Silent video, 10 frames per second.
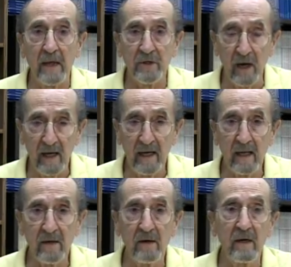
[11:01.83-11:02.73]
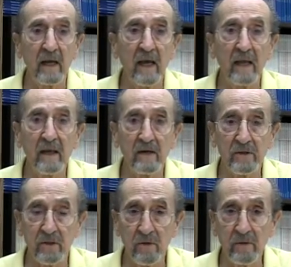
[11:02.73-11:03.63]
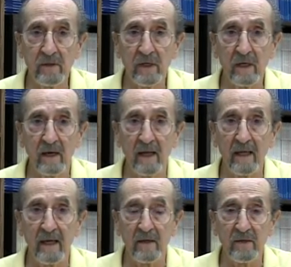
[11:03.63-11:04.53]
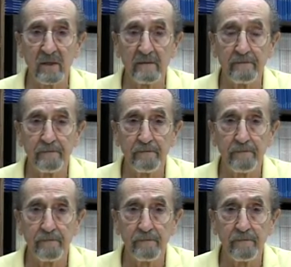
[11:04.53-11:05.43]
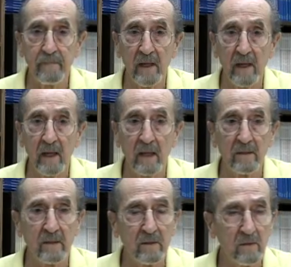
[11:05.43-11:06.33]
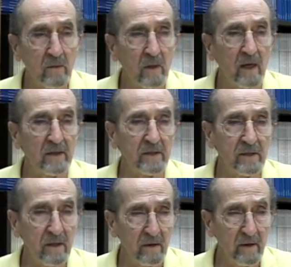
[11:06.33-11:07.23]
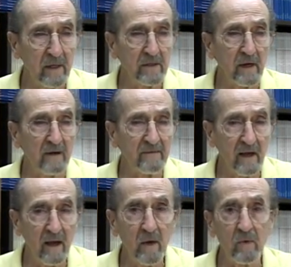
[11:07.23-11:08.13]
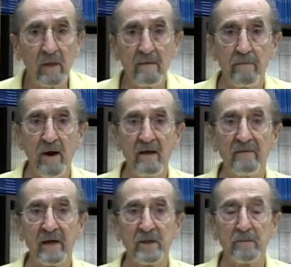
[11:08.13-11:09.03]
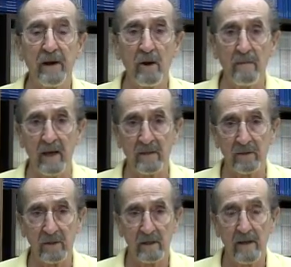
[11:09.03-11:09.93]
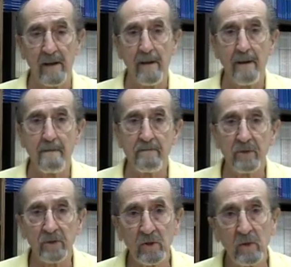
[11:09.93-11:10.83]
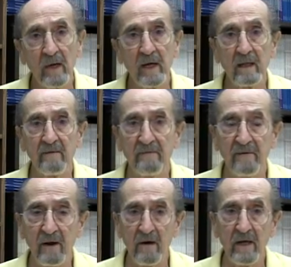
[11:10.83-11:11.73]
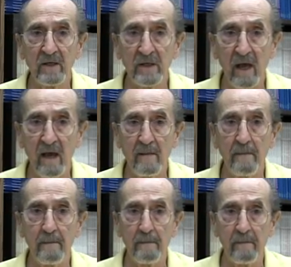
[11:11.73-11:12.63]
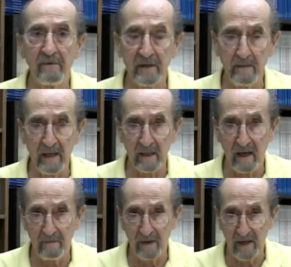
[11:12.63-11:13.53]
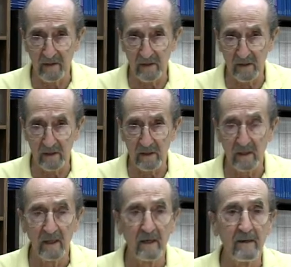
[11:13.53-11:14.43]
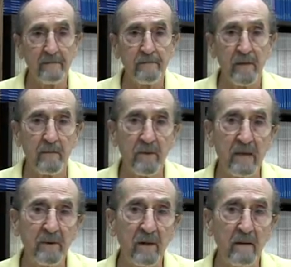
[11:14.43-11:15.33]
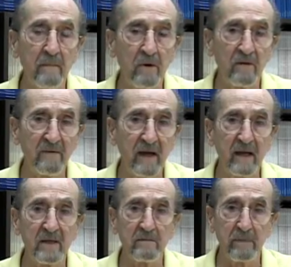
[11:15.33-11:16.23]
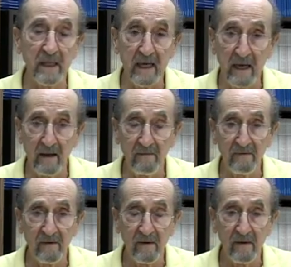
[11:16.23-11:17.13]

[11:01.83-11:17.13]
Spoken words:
John Ellard and their students and colleagues to do a series of equally brave experiments pursuing the very same fundamental hypothesis. People are motivated to believe